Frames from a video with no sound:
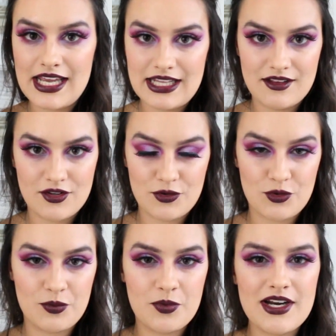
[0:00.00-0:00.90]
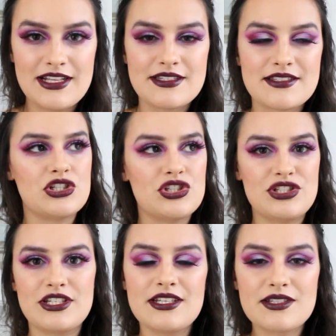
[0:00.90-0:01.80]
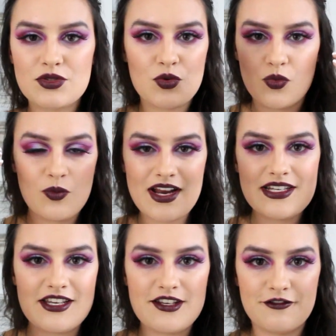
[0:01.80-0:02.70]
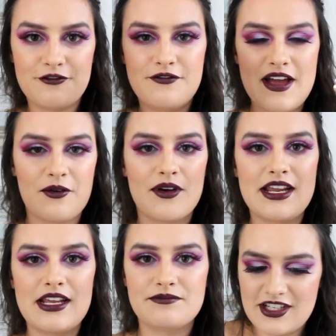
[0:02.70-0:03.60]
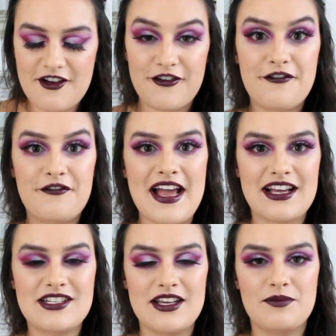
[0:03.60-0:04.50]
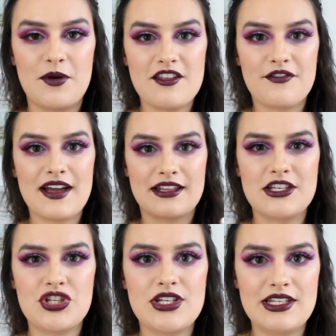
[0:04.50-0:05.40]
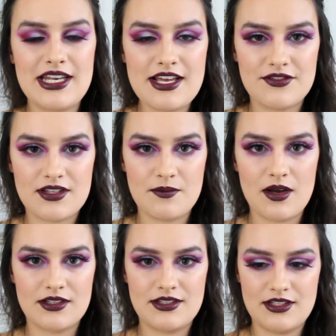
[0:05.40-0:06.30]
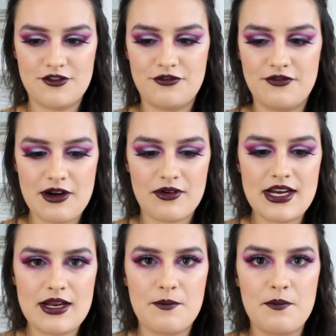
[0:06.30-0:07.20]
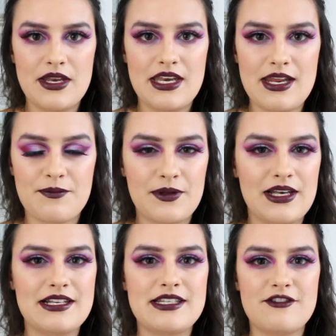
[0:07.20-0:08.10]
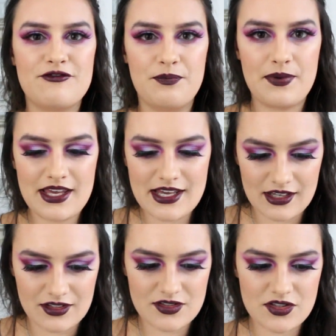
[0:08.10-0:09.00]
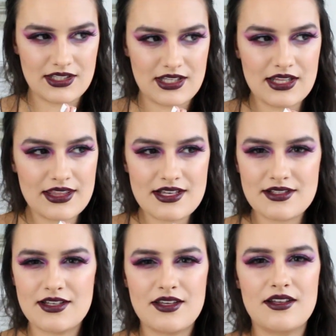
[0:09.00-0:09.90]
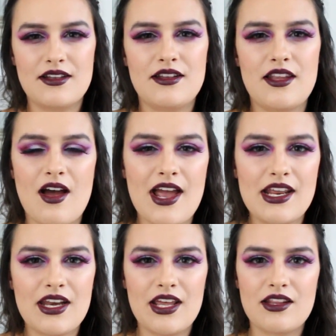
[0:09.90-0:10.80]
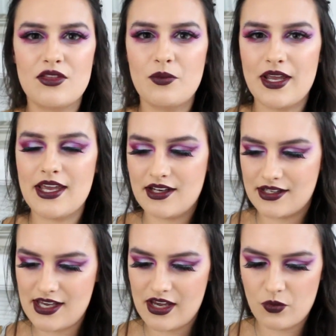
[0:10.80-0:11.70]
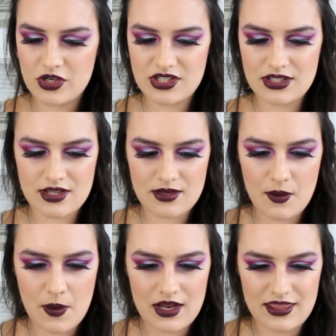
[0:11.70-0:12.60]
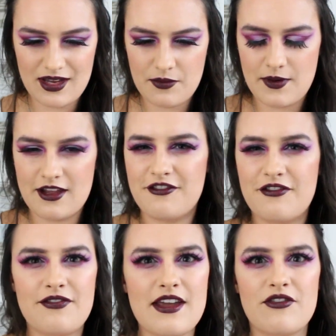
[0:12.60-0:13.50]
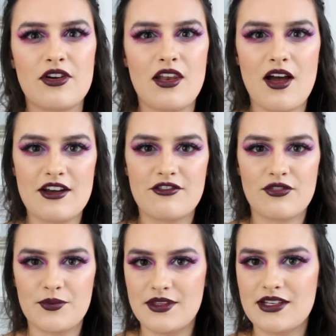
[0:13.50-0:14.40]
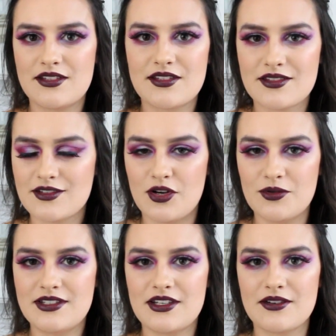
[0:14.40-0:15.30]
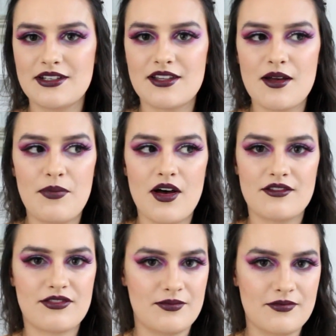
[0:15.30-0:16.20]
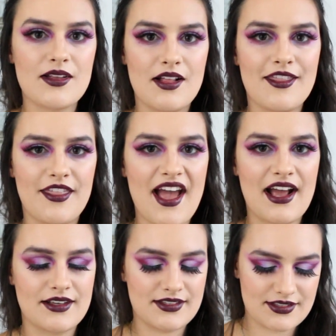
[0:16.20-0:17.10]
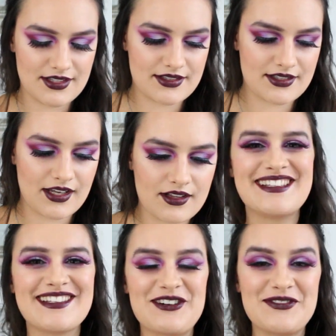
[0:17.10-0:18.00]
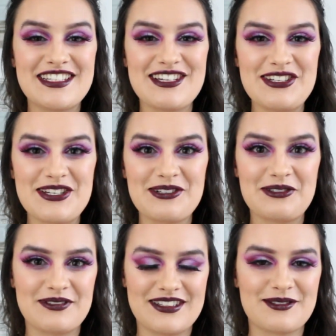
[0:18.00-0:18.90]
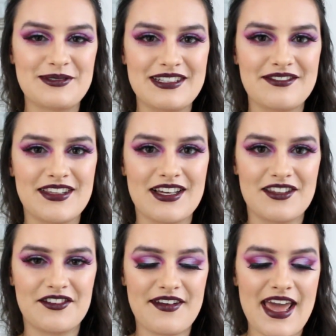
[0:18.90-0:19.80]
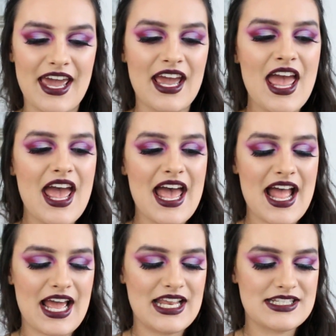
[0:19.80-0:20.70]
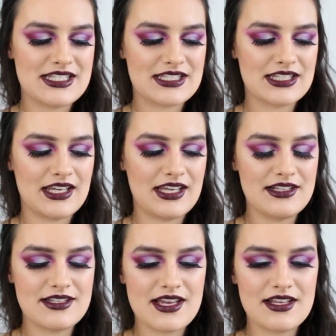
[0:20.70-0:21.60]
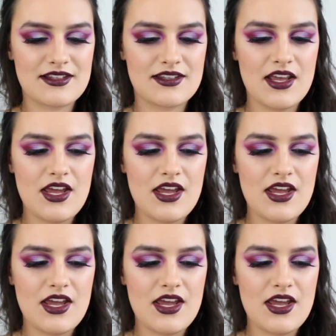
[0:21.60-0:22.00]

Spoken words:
in The Cruel Prince, she's already very affected by the fact that she lives amongst these very manipulative beings. There's a line in The Wicked King, which is, I think, my favorite line from this whole series, apart from the angsty scene. It's a conversation with one of the other Fae, and he says,